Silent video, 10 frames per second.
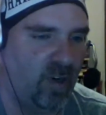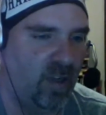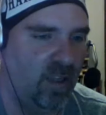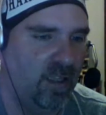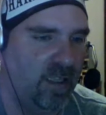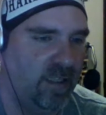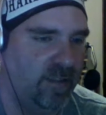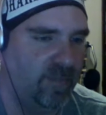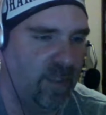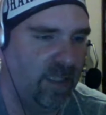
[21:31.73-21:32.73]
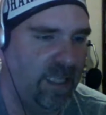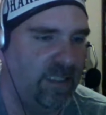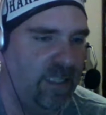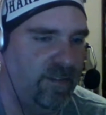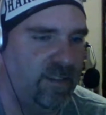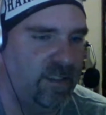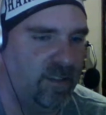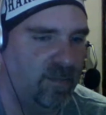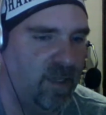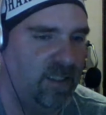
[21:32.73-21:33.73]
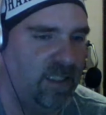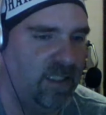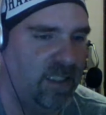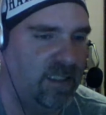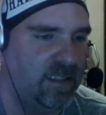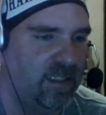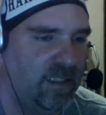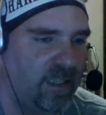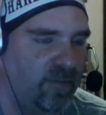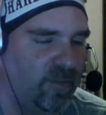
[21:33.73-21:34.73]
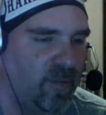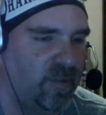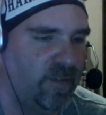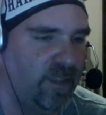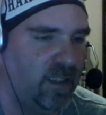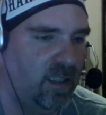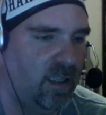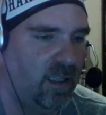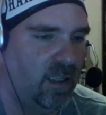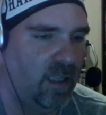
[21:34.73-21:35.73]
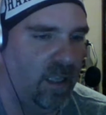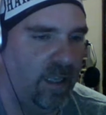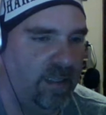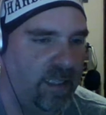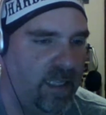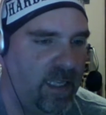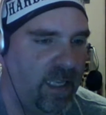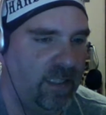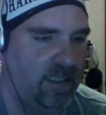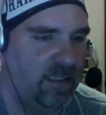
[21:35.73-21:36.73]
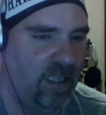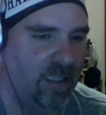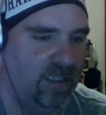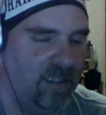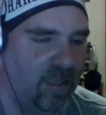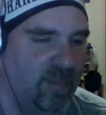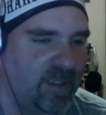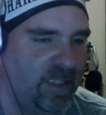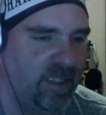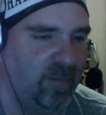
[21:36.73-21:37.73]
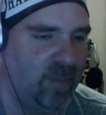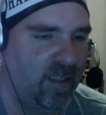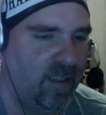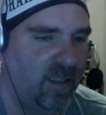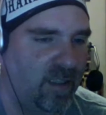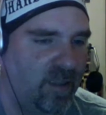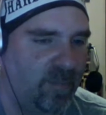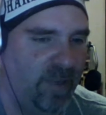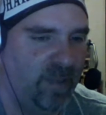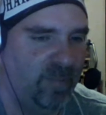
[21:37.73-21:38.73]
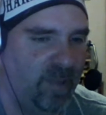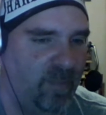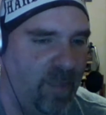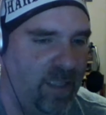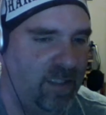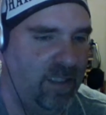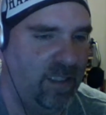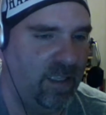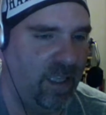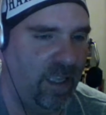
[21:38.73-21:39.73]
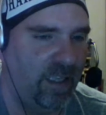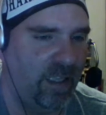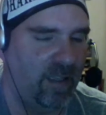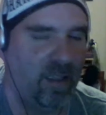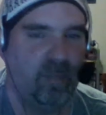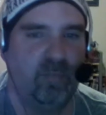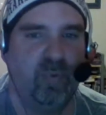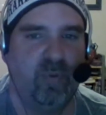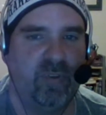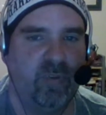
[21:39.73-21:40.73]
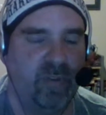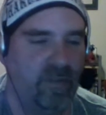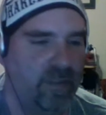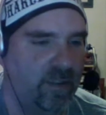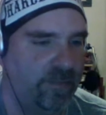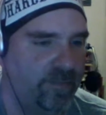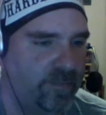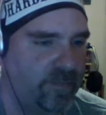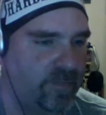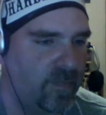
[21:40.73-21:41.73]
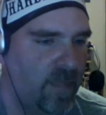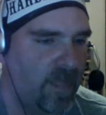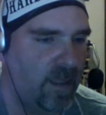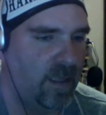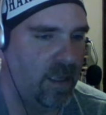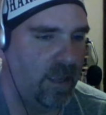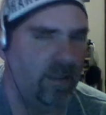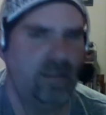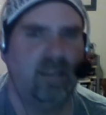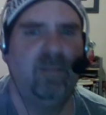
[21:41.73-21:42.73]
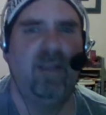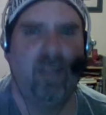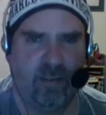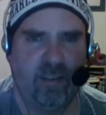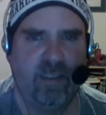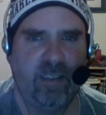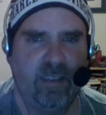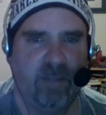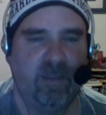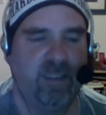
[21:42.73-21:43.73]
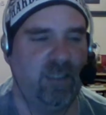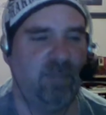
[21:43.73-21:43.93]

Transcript: Uh, starts off, so it's Nikki Cross versus Lacey Evans versus Dana Brooks versus Carmella versus Mandy Rose versus Boo Sonya Deville. Boo.